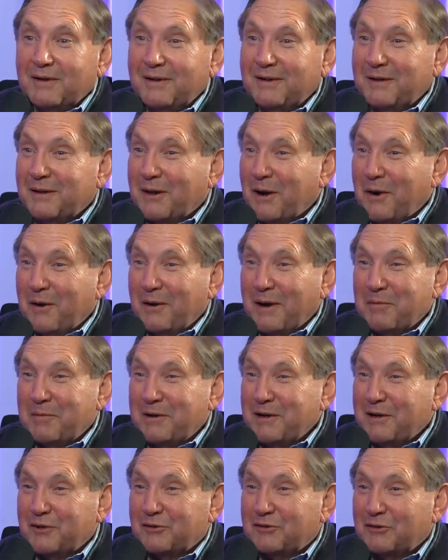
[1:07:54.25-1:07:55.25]
You know, I
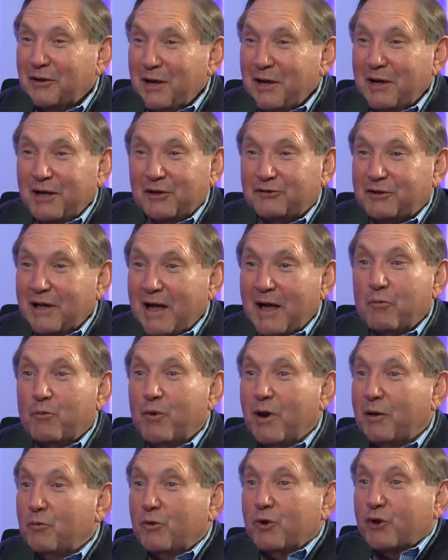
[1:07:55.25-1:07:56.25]
mean, it's and
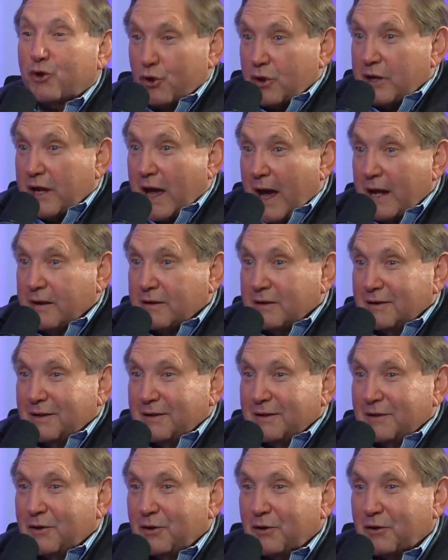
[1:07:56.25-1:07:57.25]
what we're good at.
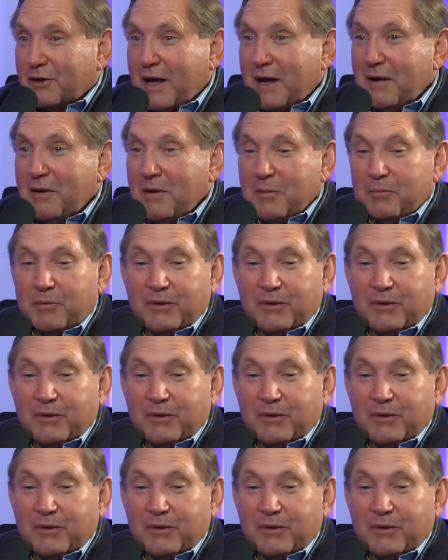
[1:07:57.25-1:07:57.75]
Yeah. Okay.